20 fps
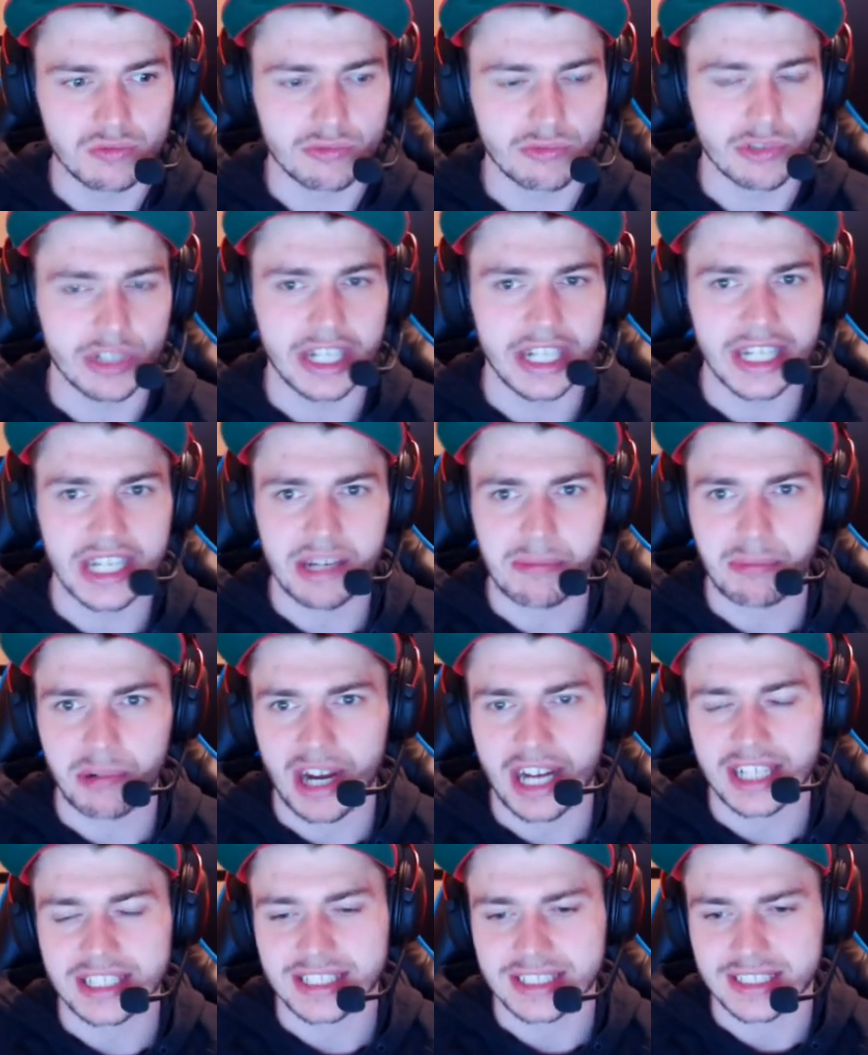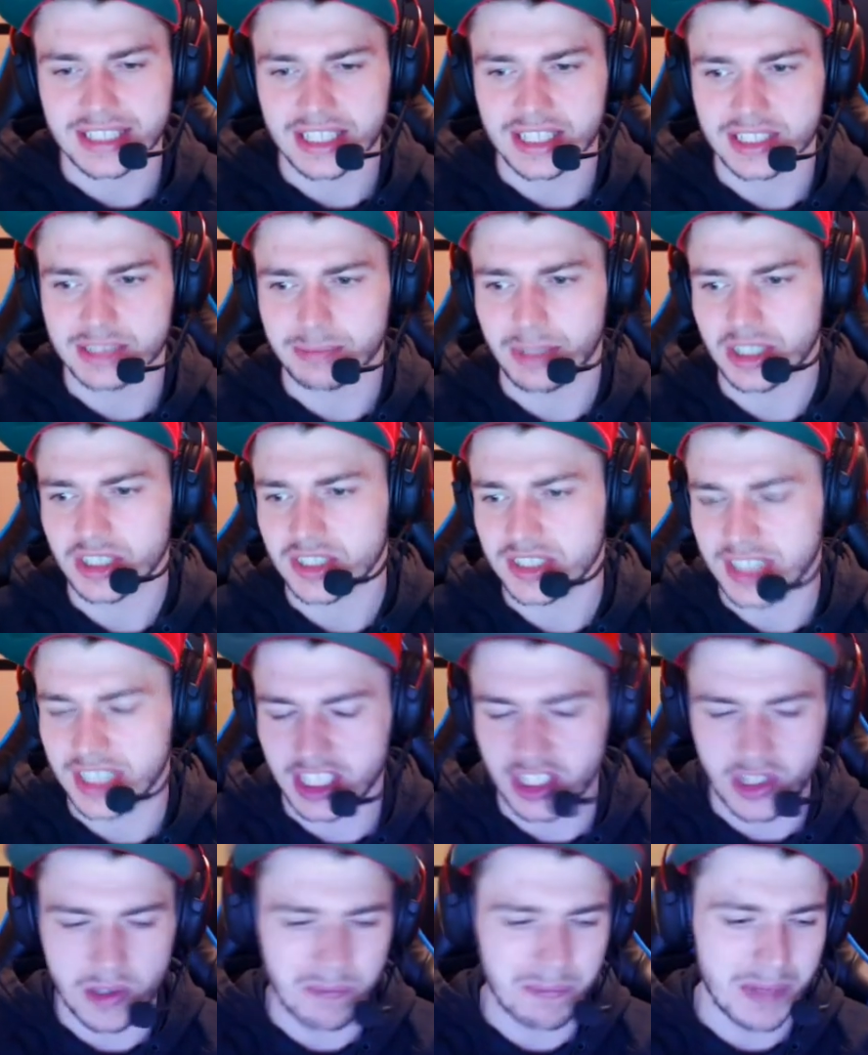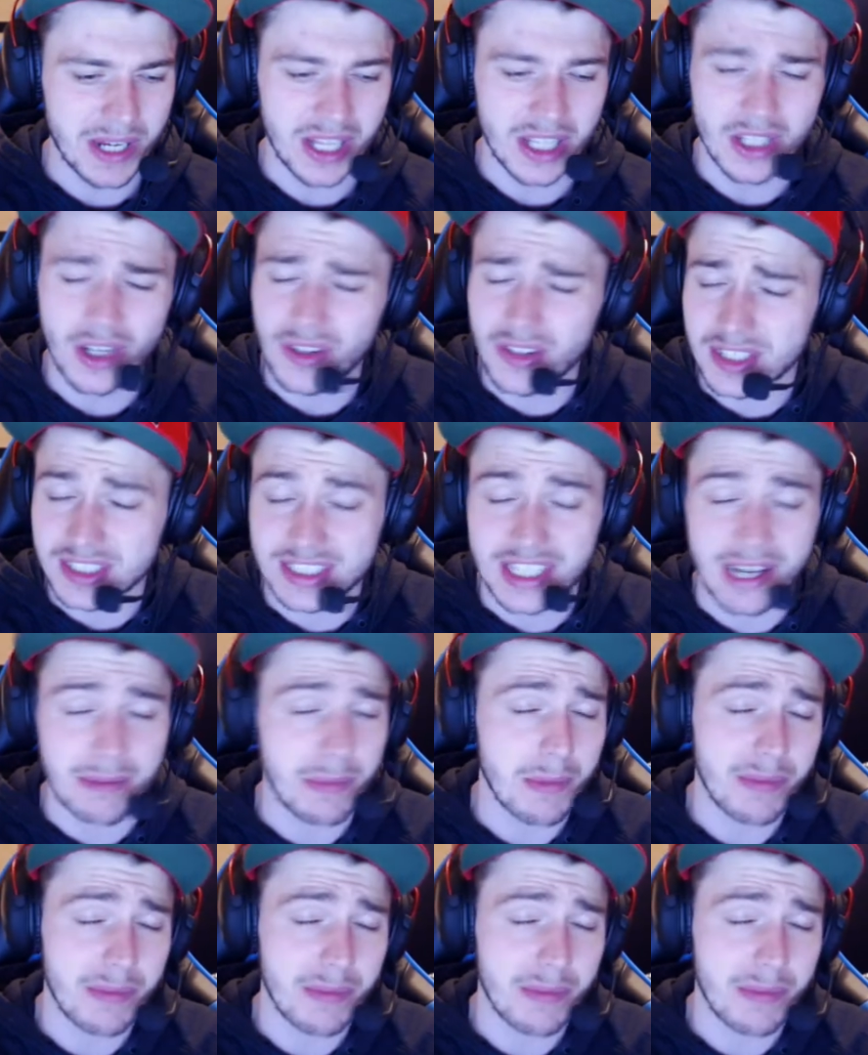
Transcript: really practicing as much as they could be a lot of the time.